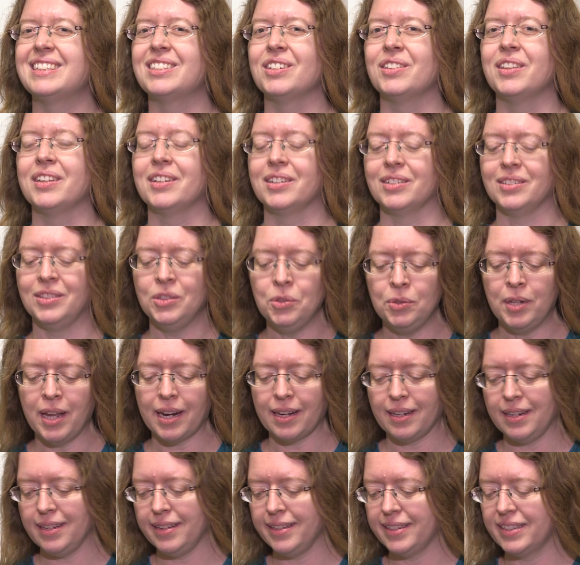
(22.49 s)
So there's new
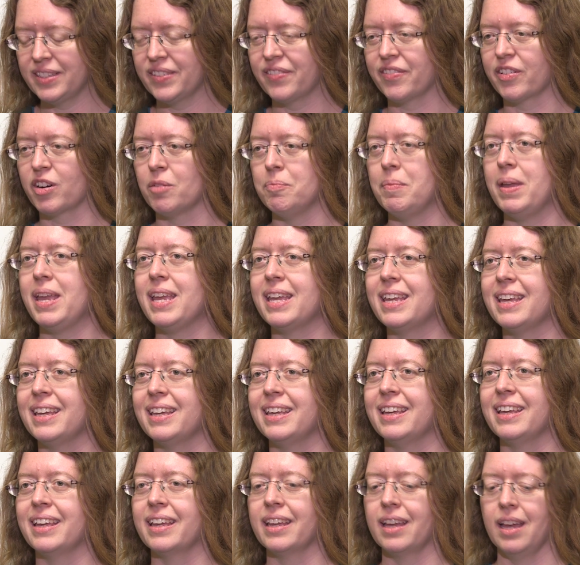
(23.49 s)
techniques for
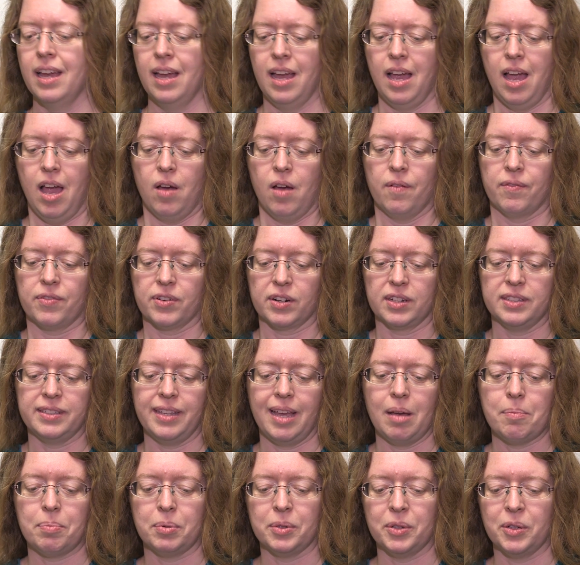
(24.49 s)
making, for
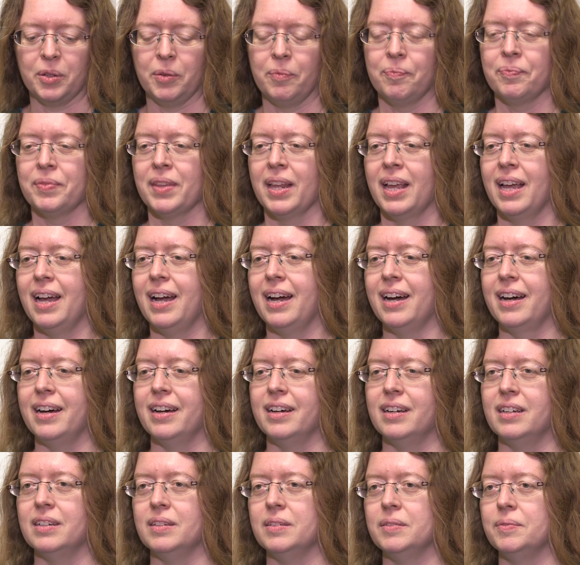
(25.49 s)
example,
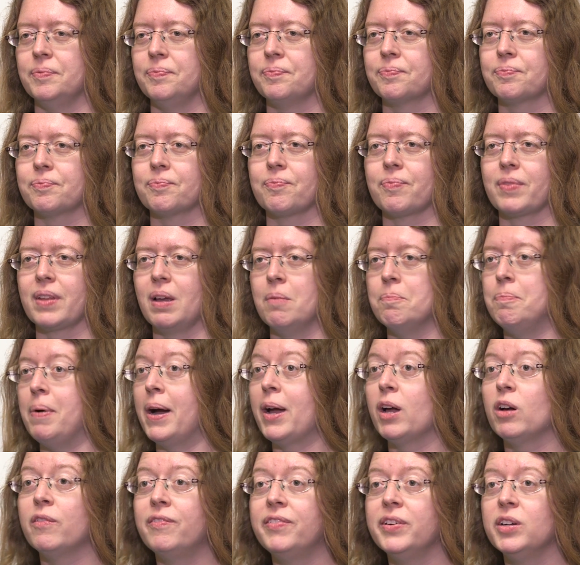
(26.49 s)
uh,
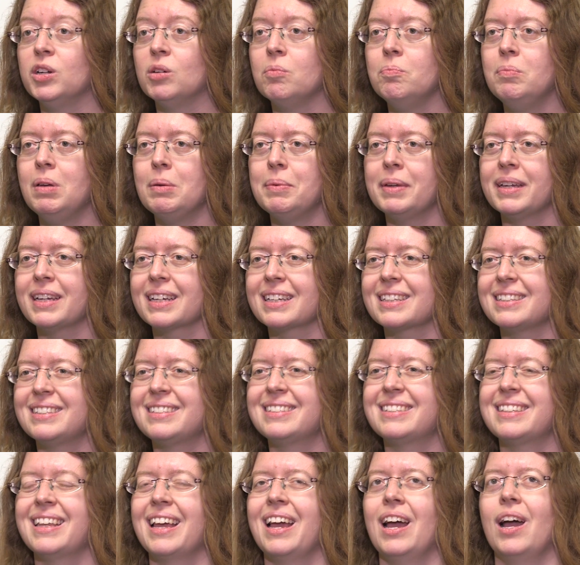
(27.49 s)
biofilm mimics
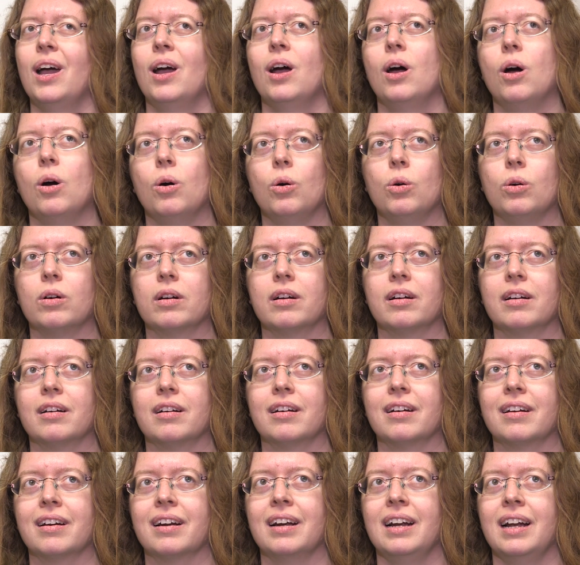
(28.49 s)

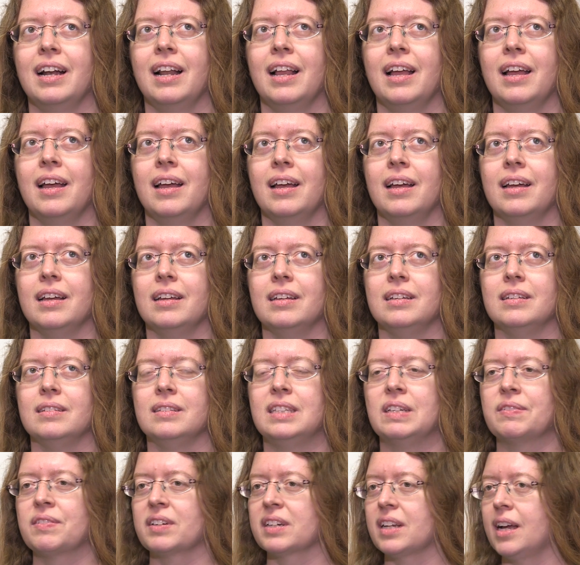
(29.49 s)
or
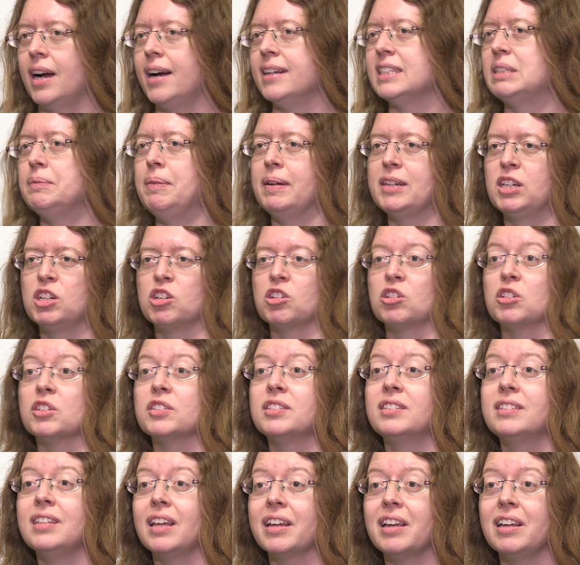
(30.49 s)
different kinds of bacterial
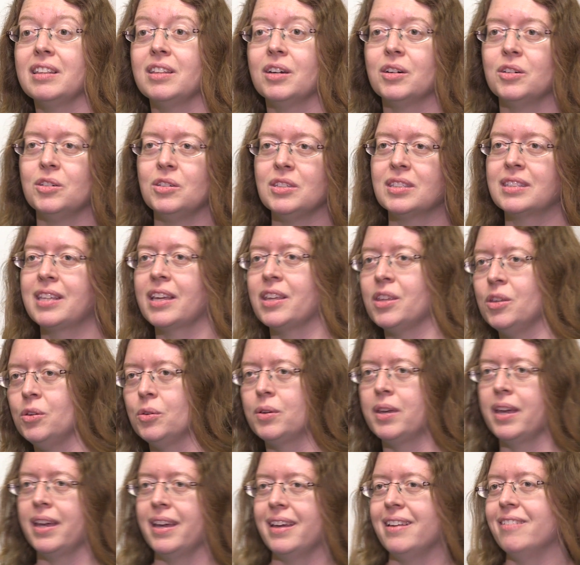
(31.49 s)
cellulose that you
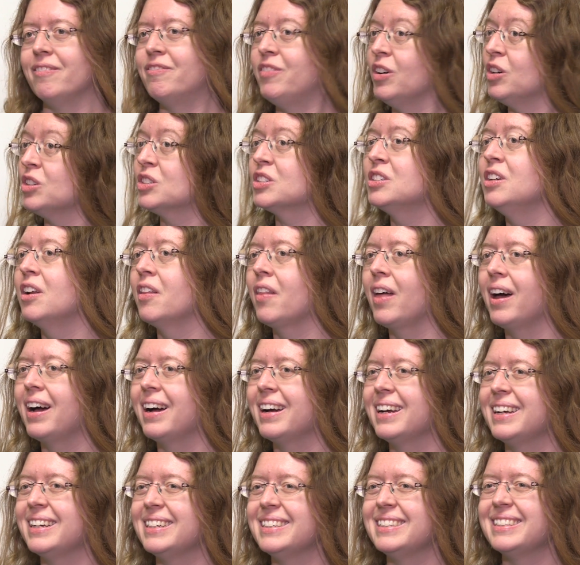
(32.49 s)
can
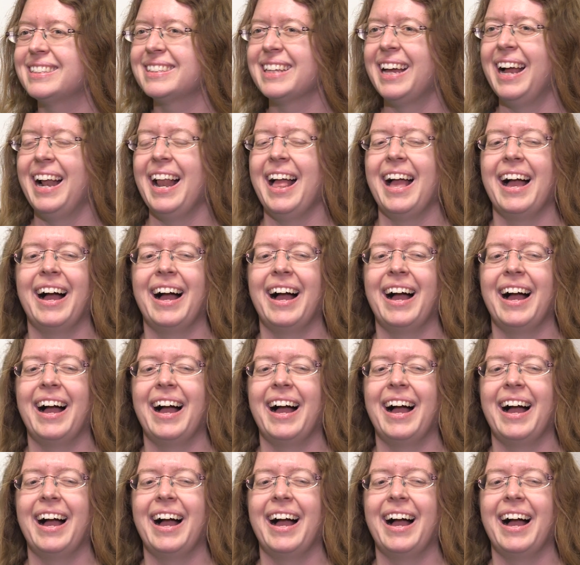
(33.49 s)
functionalize.